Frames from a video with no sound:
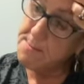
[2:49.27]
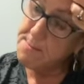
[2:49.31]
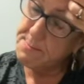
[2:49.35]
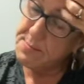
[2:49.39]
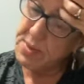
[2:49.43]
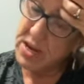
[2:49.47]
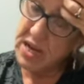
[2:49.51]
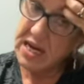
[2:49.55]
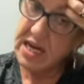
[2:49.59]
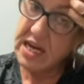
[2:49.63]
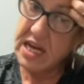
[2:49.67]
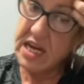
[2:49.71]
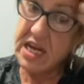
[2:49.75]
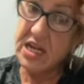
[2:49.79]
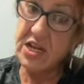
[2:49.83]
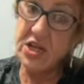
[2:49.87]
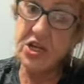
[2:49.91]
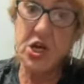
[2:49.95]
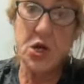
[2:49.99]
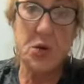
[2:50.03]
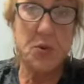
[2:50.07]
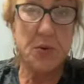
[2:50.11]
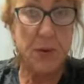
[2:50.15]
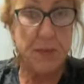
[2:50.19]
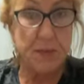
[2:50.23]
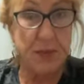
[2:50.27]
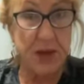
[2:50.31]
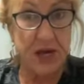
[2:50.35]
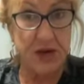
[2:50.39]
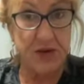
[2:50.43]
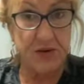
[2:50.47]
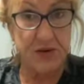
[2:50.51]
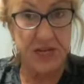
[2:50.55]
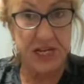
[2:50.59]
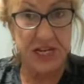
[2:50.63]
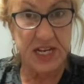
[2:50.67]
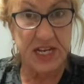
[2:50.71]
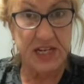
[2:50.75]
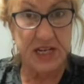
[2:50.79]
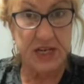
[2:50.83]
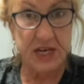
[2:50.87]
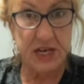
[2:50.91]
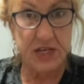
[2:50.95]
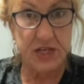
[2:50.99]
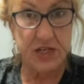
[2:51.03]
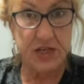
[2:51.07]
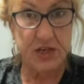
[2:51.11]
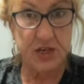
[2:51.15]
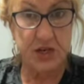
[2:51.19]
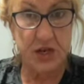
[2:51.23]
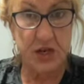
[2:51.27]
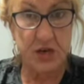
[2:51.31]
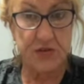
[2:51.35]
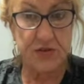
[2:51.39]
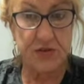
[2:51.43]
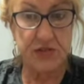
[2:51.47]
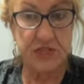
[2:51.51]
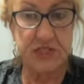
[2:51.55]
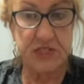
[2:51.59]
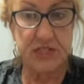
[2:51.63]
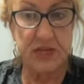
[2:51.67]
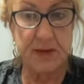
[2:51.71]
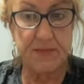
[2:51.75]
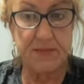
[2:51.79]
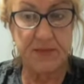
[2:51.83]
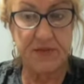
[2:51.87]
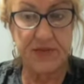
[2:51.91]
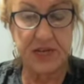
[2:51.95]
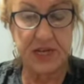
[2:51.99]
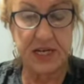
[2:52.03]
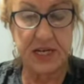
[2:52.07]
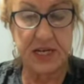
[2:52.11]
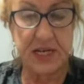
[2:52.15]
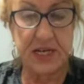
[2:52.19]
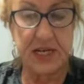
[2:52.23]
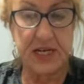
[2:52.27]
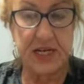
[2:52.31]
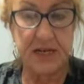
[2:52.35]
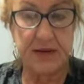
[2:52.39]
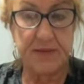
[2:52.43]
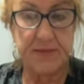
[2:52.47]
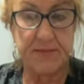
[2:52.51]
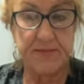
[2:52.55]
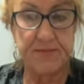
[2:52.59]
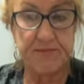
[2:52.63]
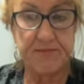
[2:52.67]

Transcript: bugging you about it, you know, there's something